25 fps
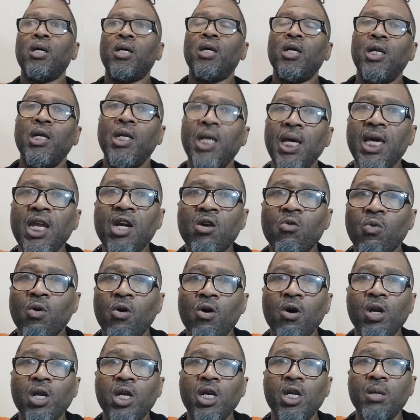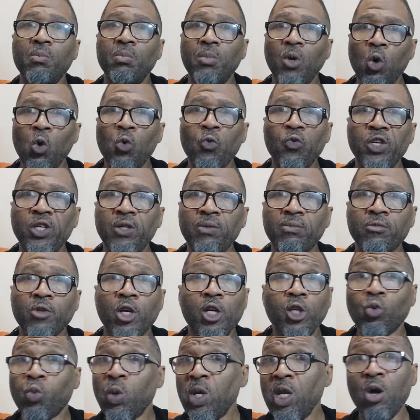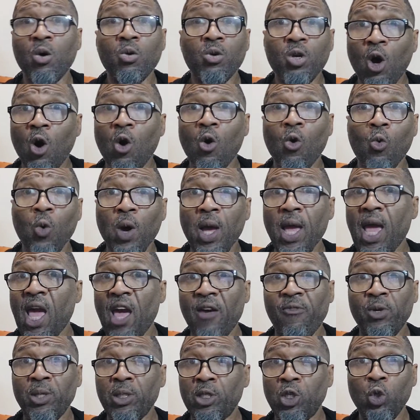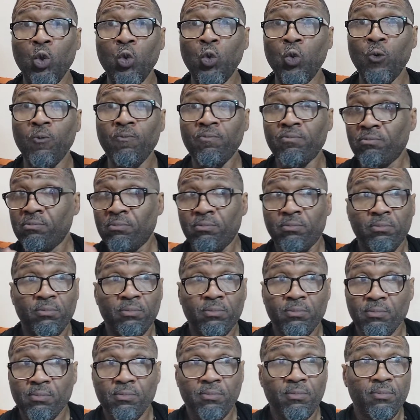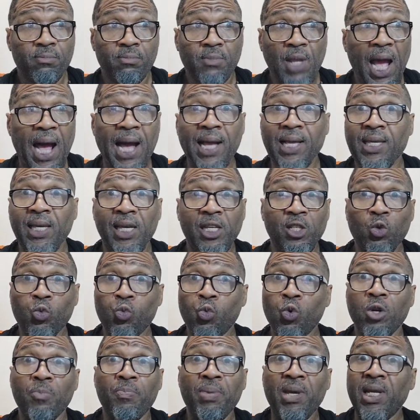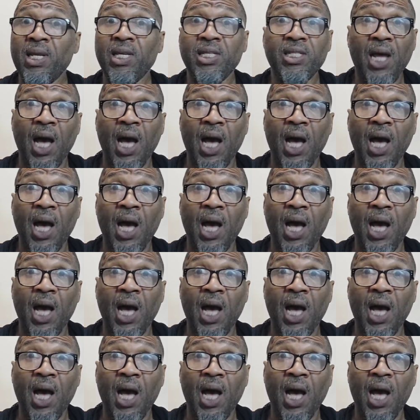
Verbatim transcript: Later on in the movie, because we don't know what happened to I guess would have been his